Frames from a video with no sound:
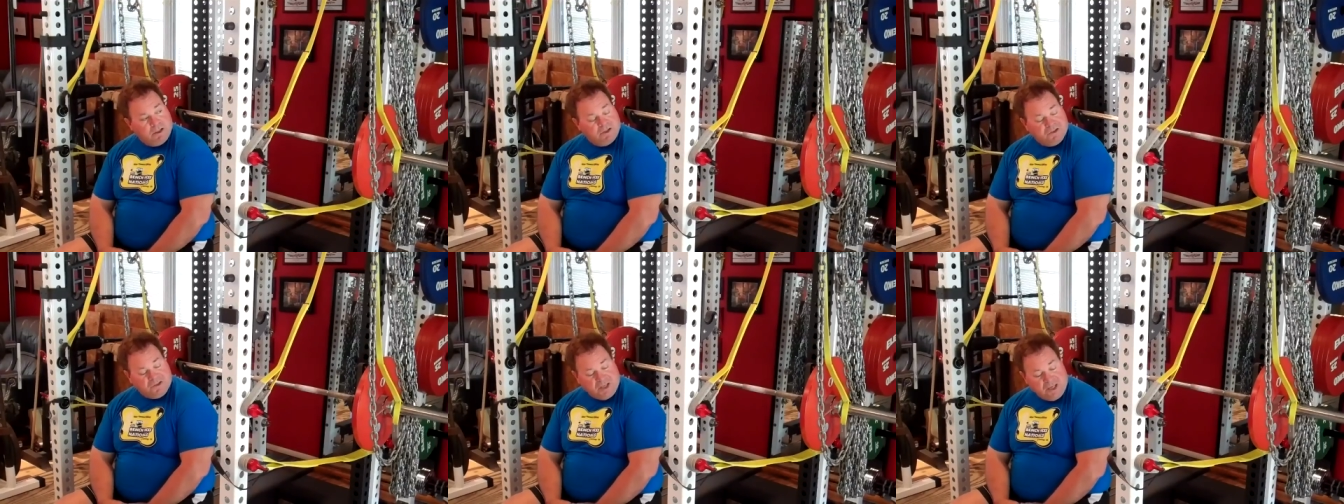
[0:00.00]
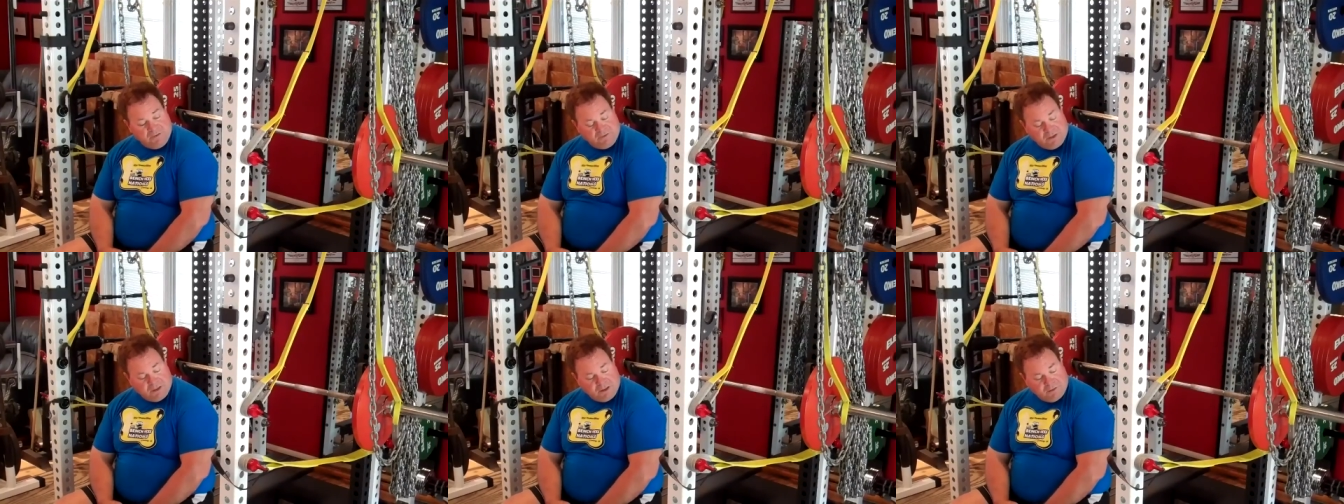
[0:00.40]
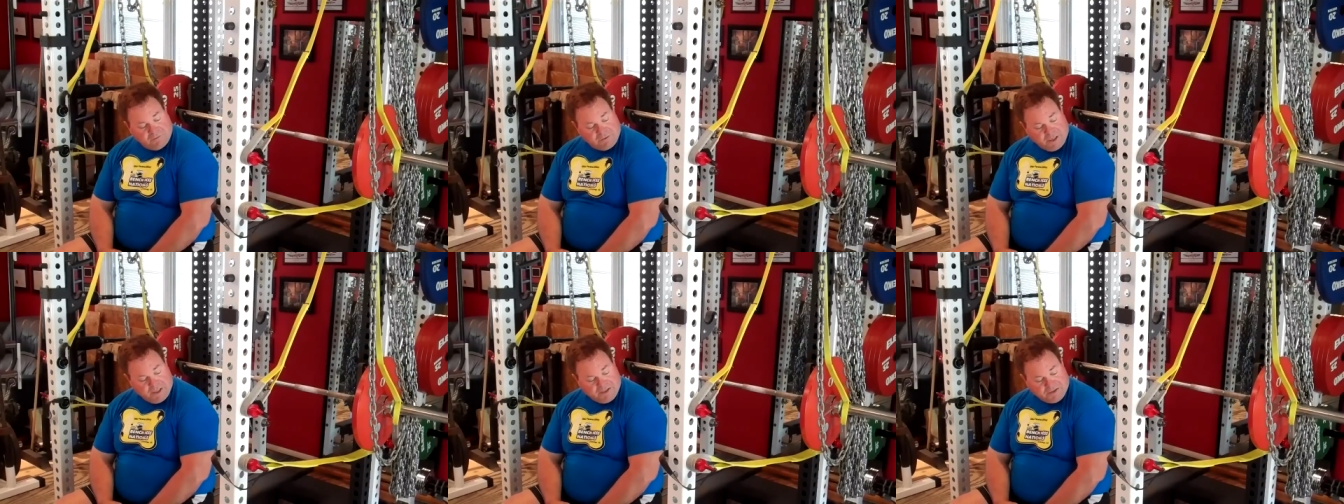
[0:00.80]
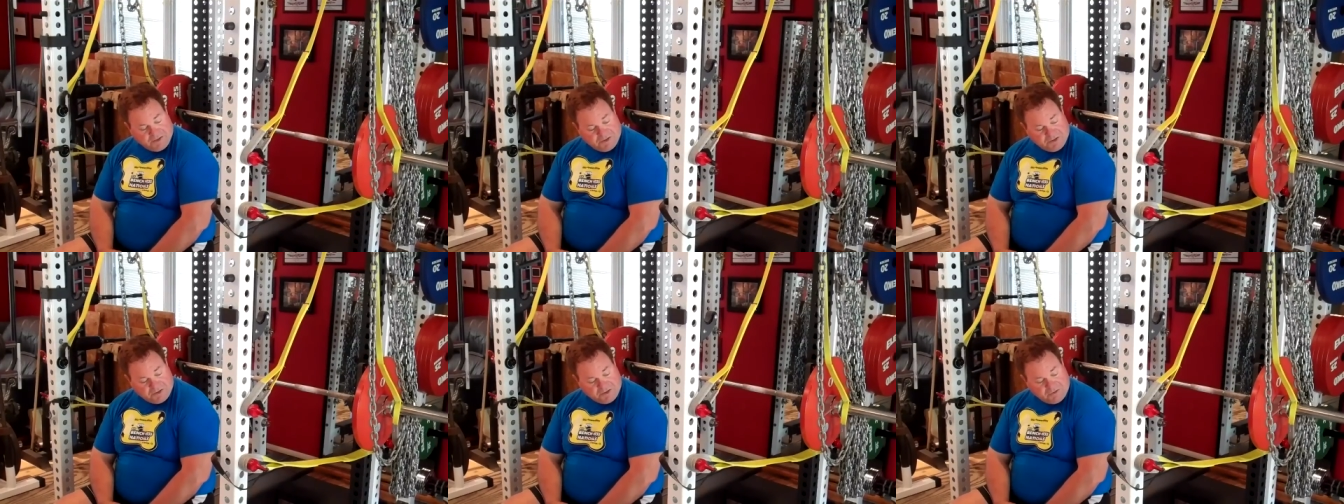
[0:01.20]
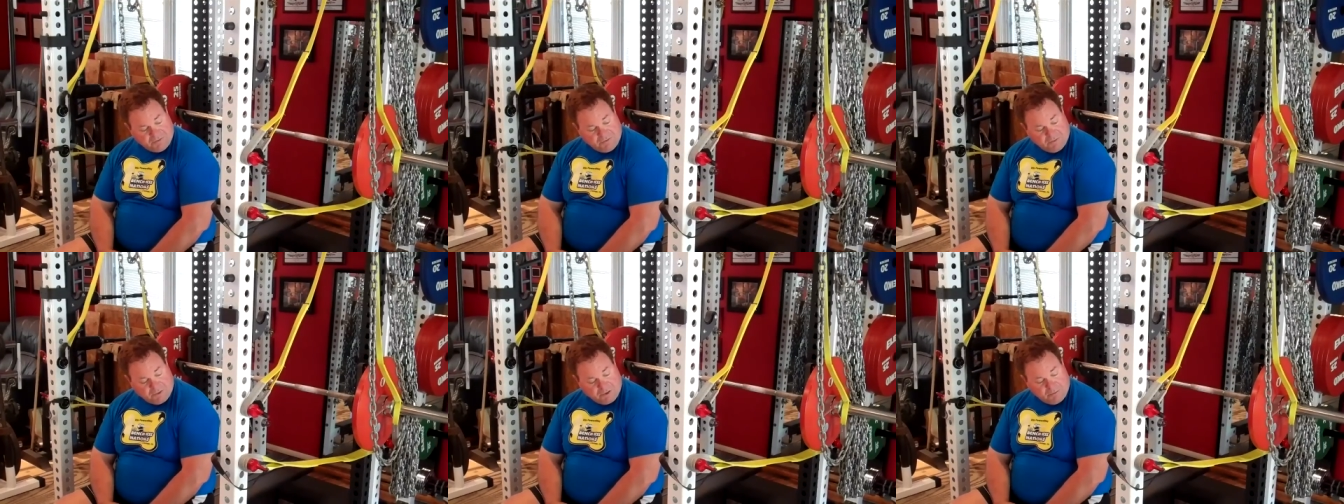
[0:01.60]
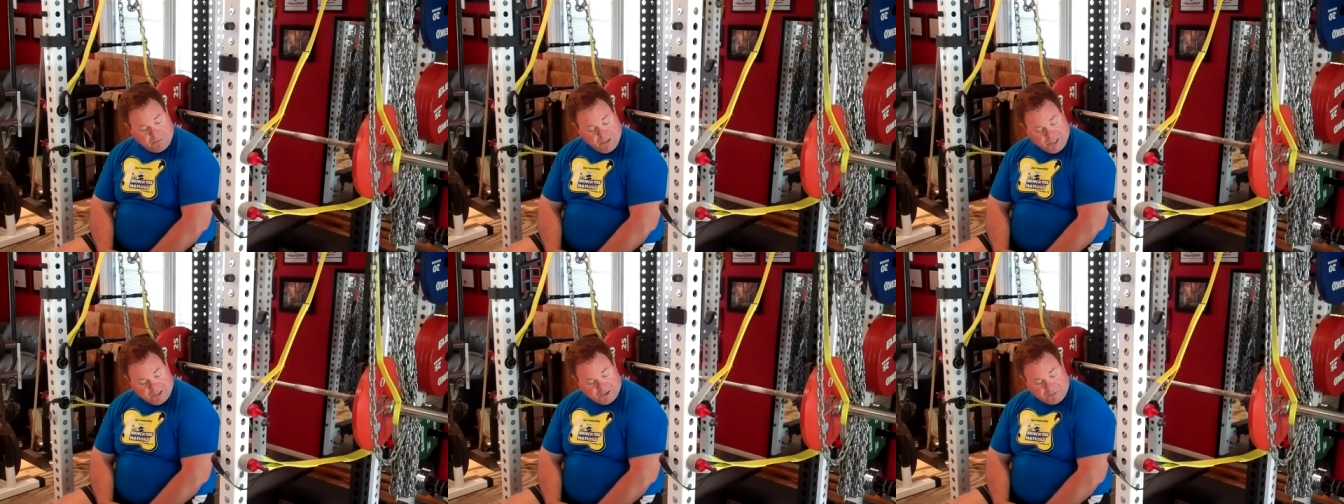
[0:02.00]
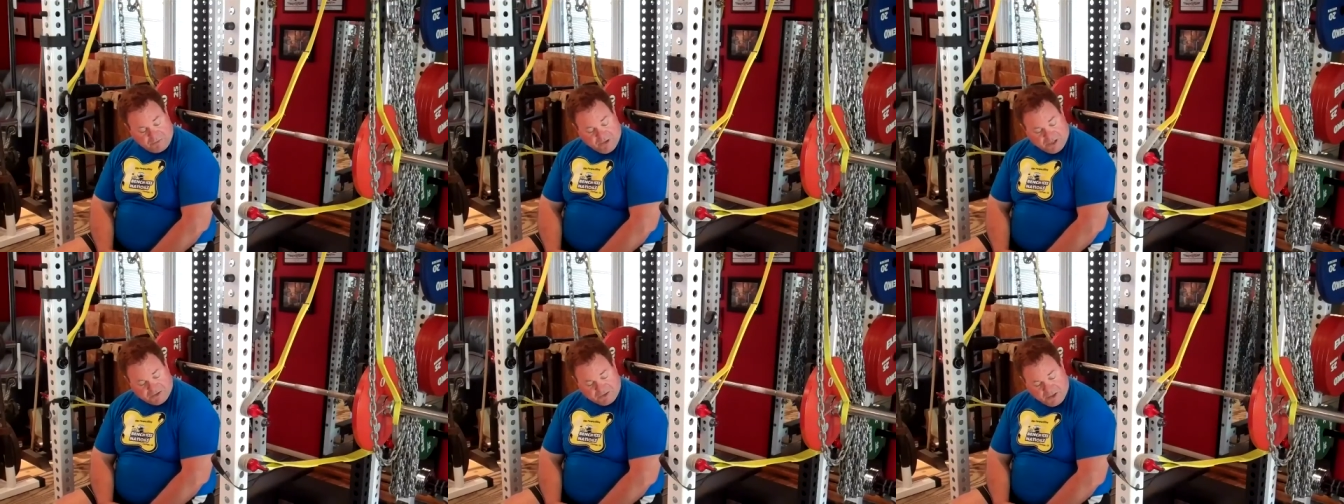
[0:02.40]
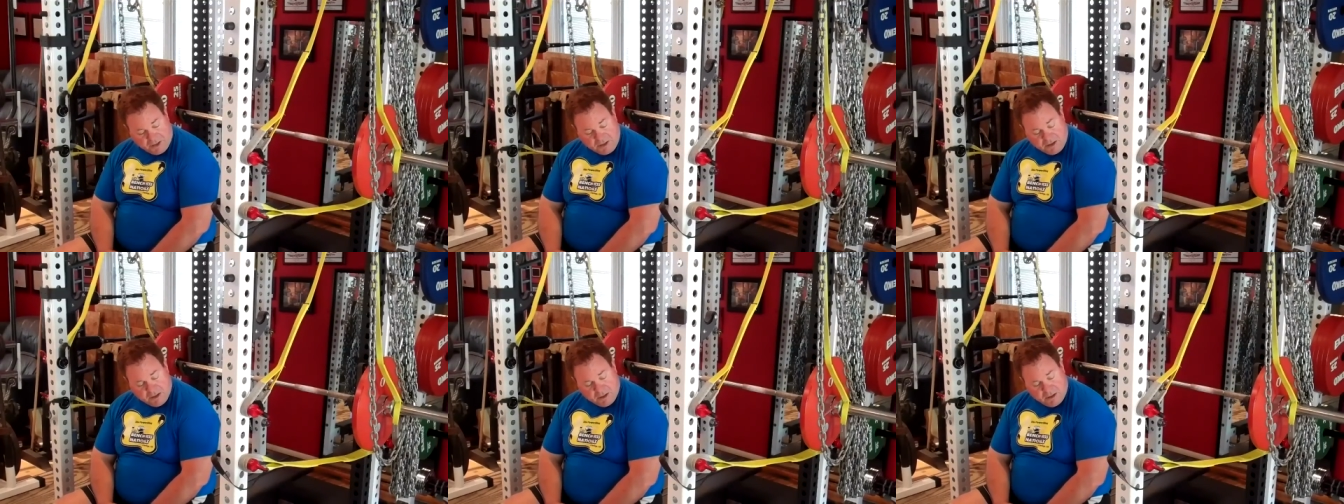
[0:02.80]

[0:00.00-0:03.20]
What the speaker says: safety devices for bench pressing.